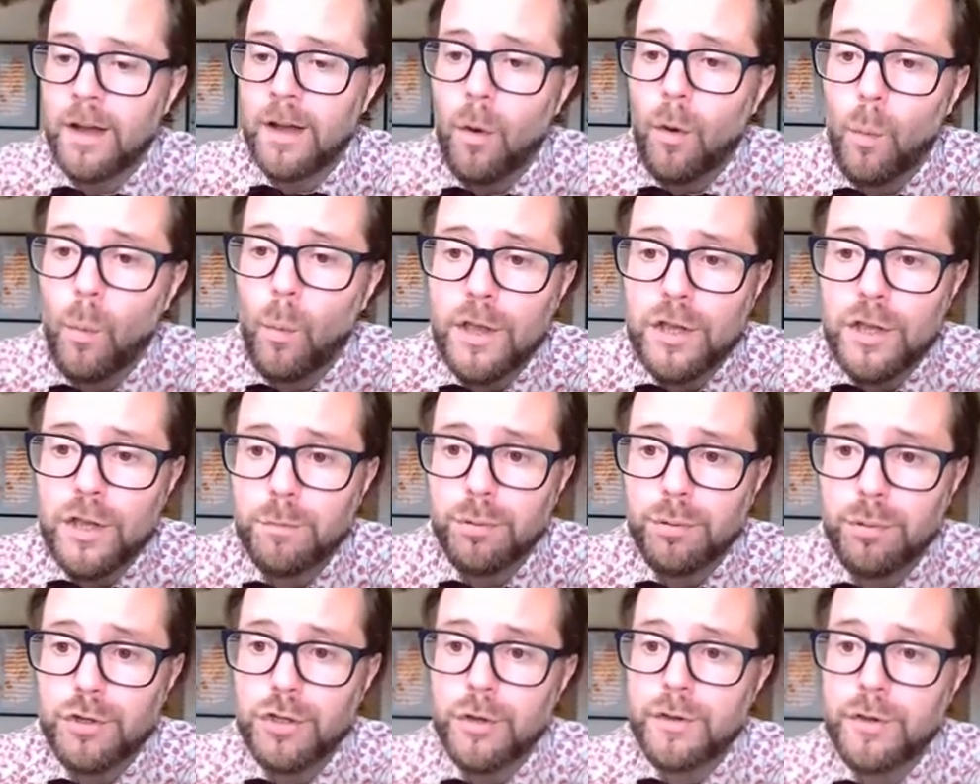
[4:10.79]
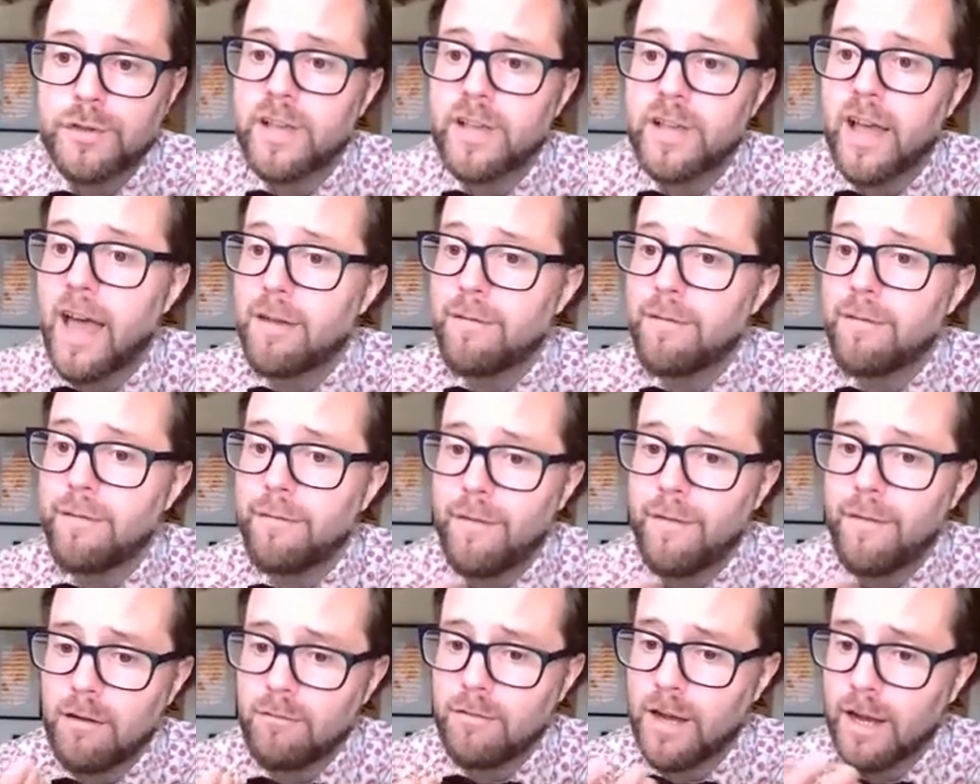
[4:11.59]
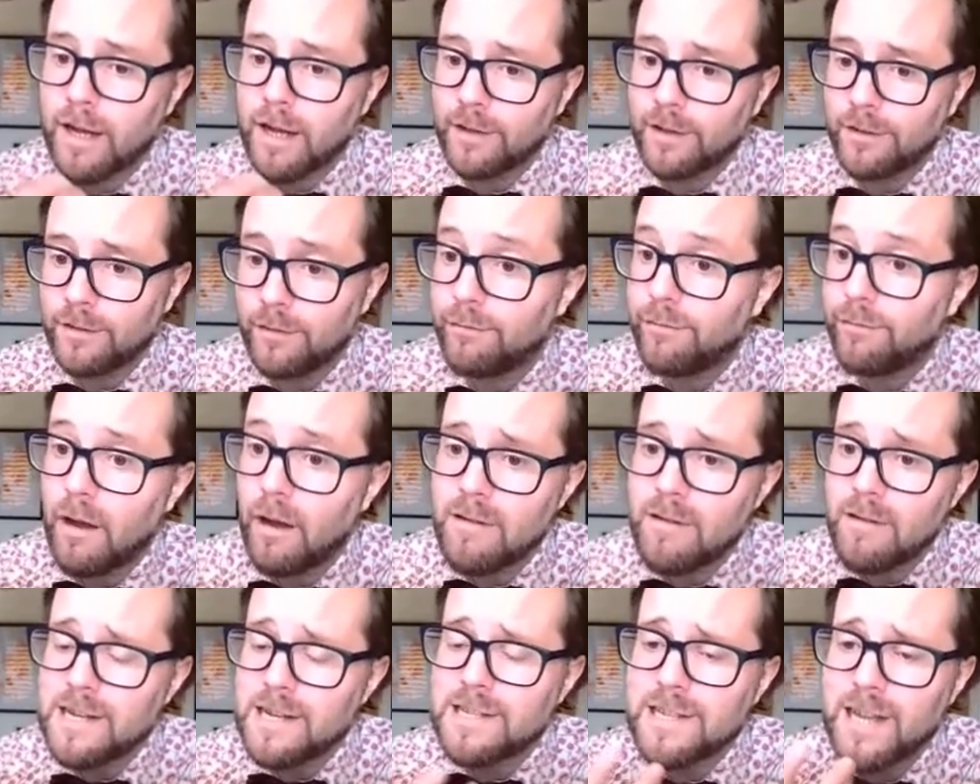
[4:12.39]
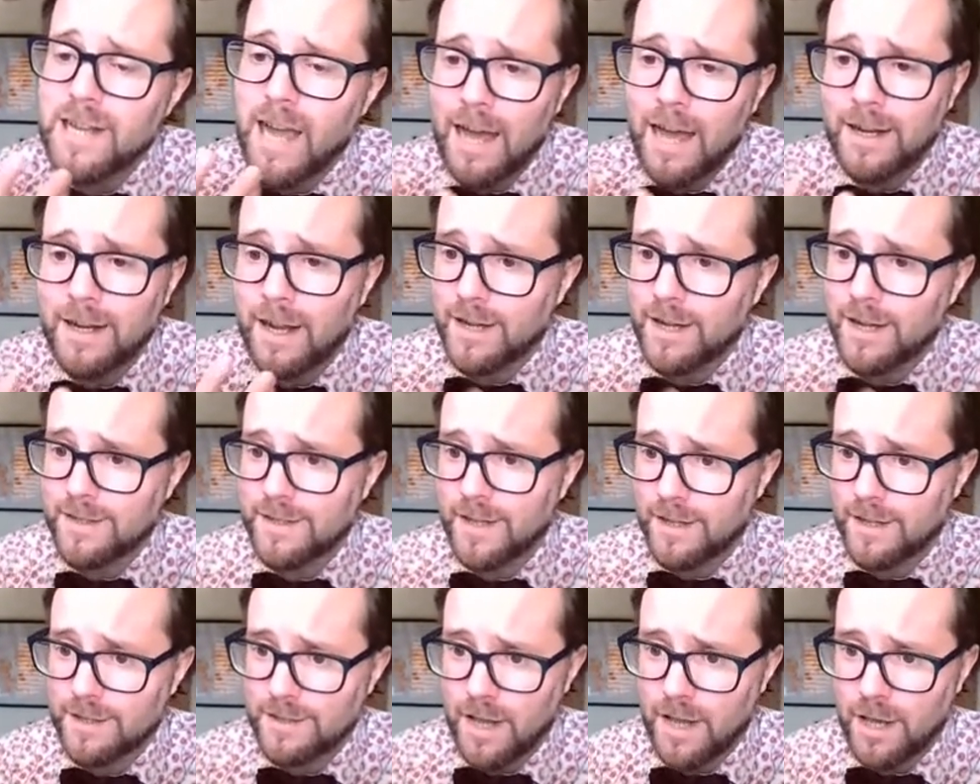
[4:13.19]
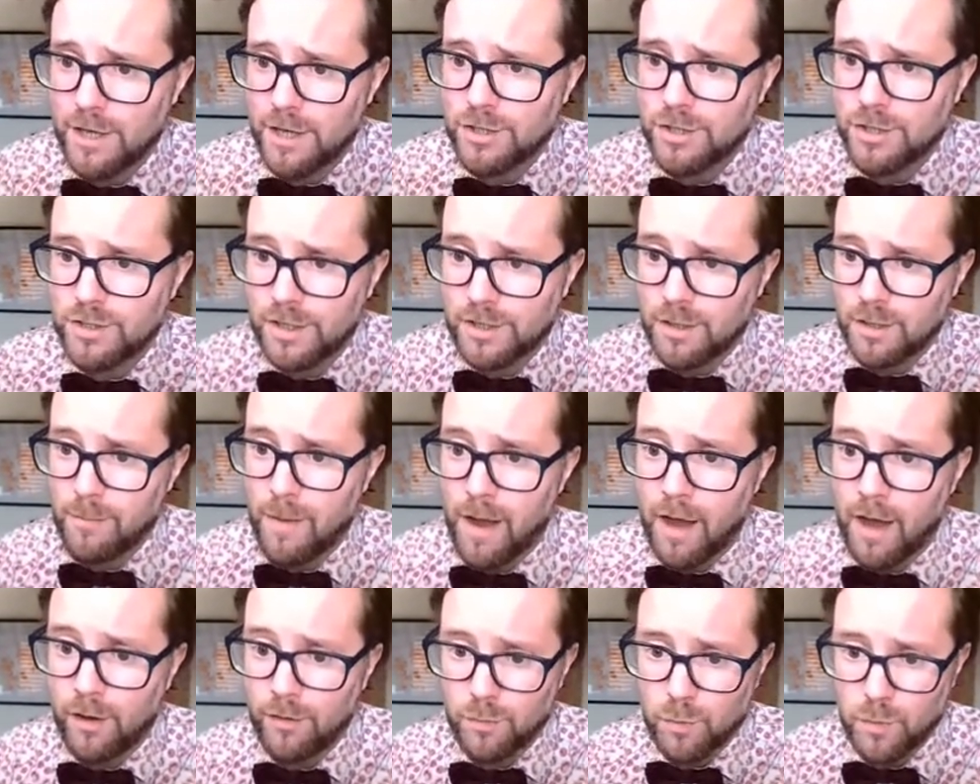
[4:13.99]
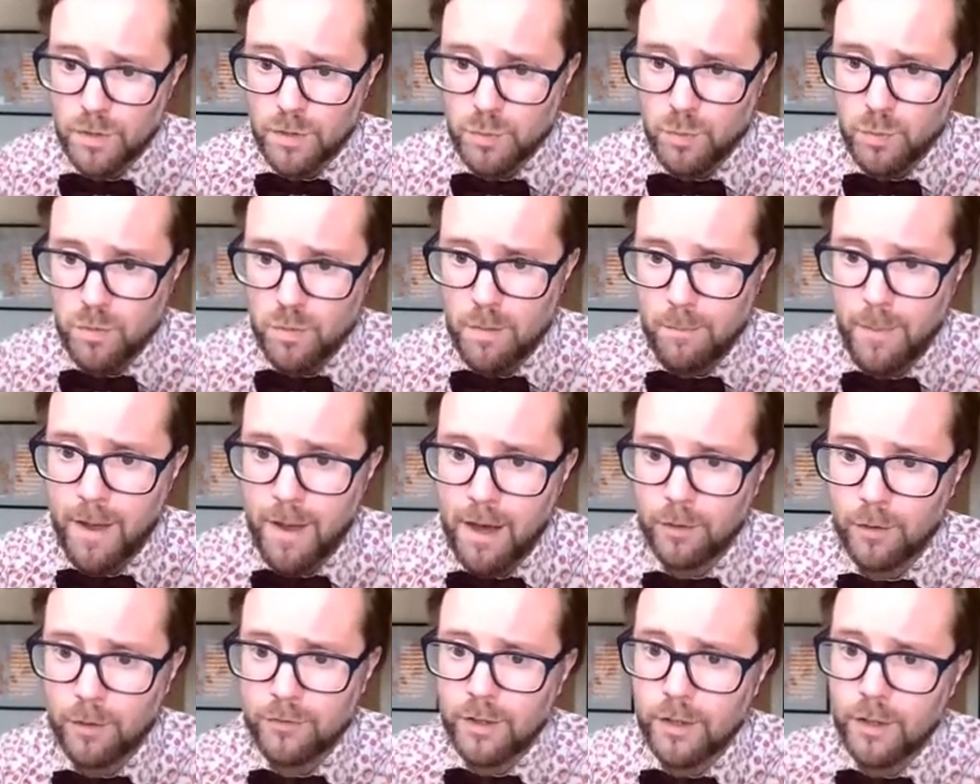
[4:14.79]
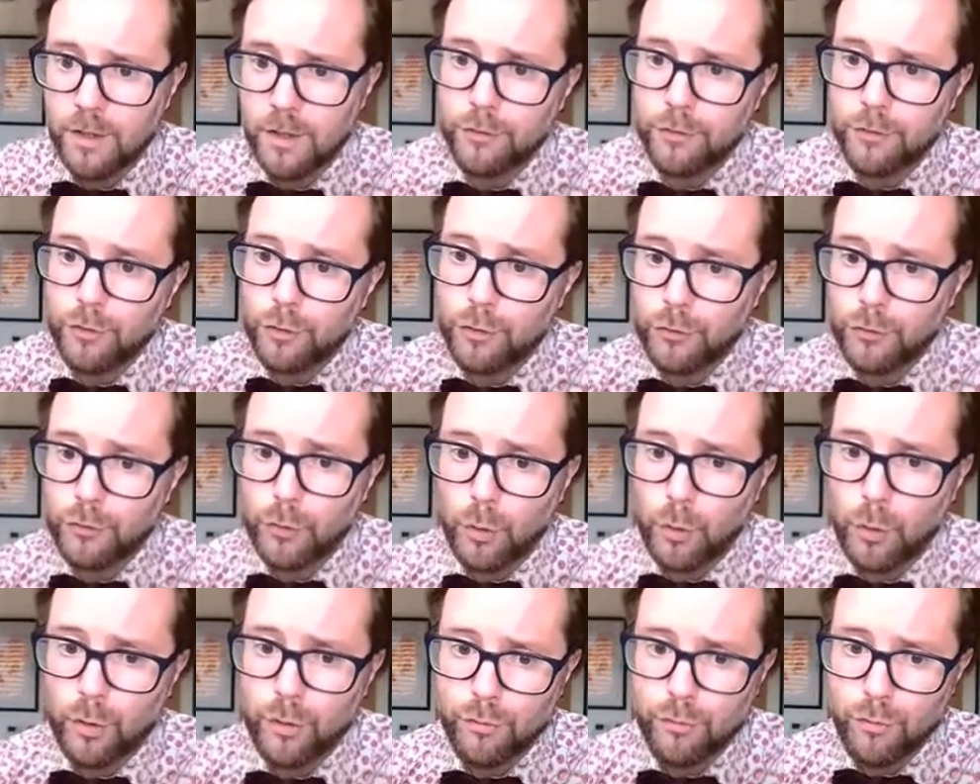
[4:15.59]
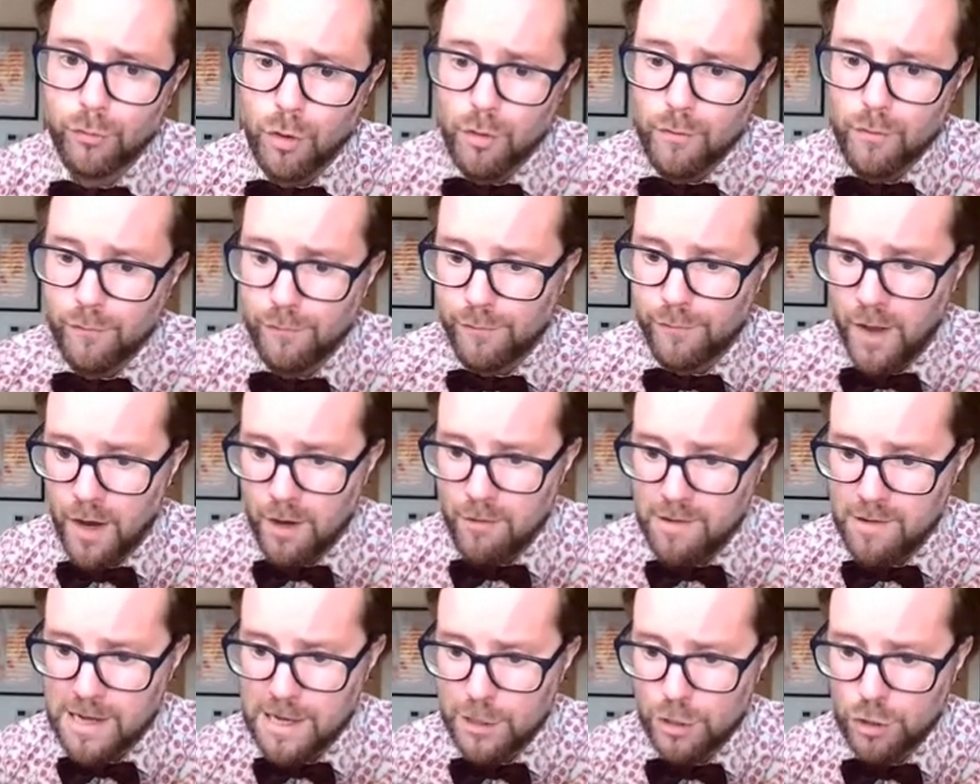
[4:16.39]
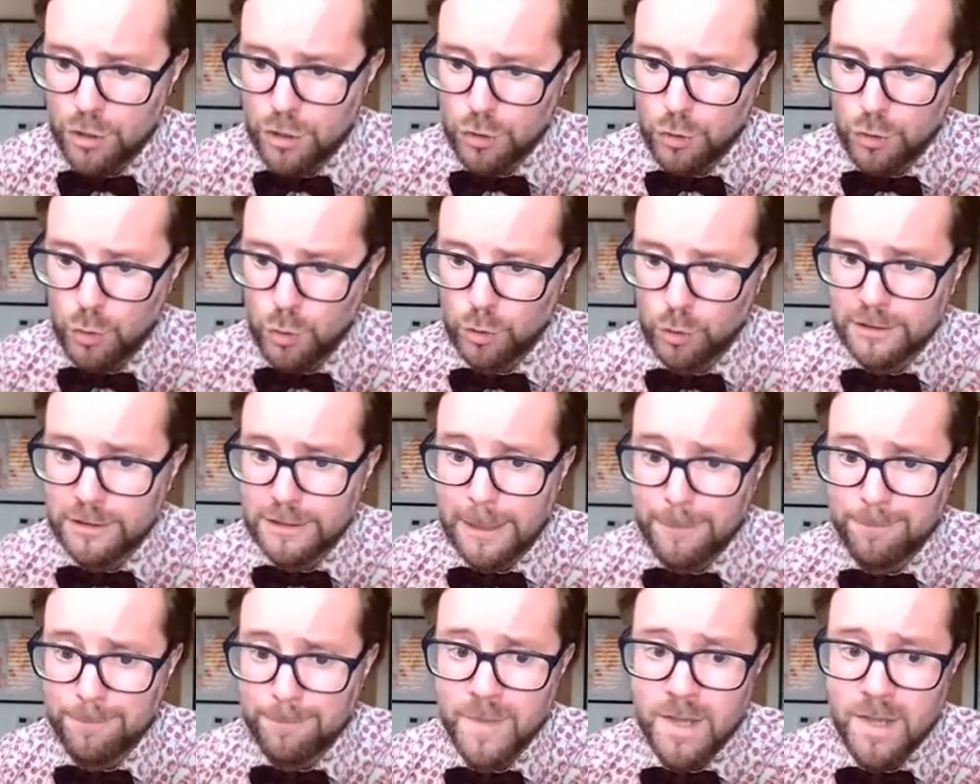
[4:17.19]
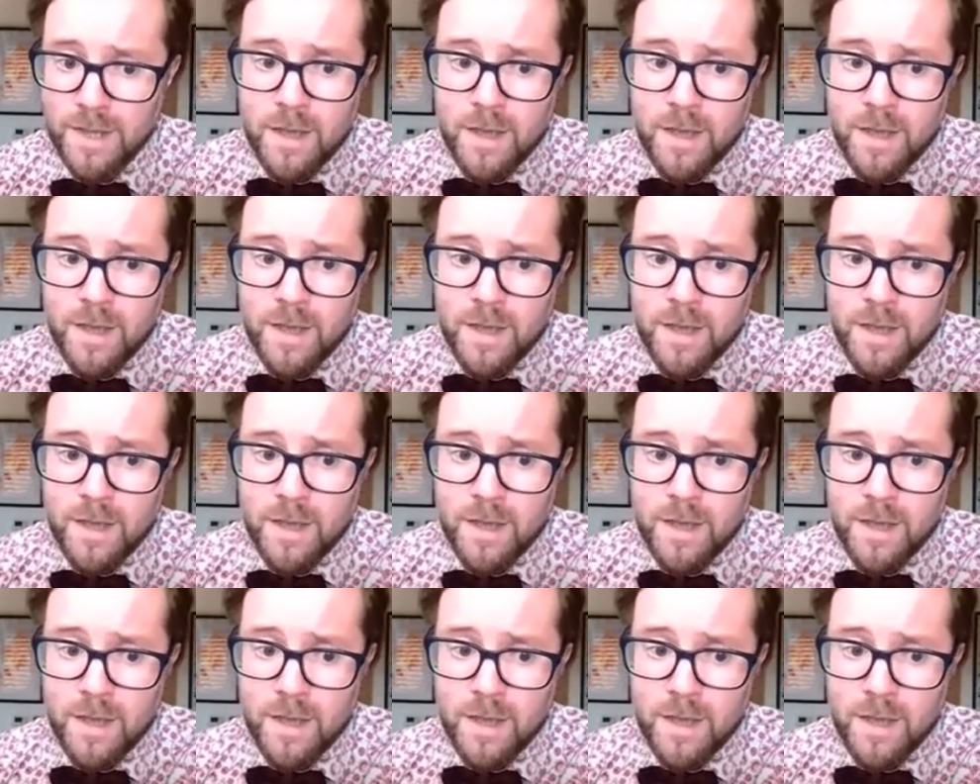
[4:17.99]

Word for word: which produce a very very tannic sensation in the mouth, which we're about to talk through very shortly.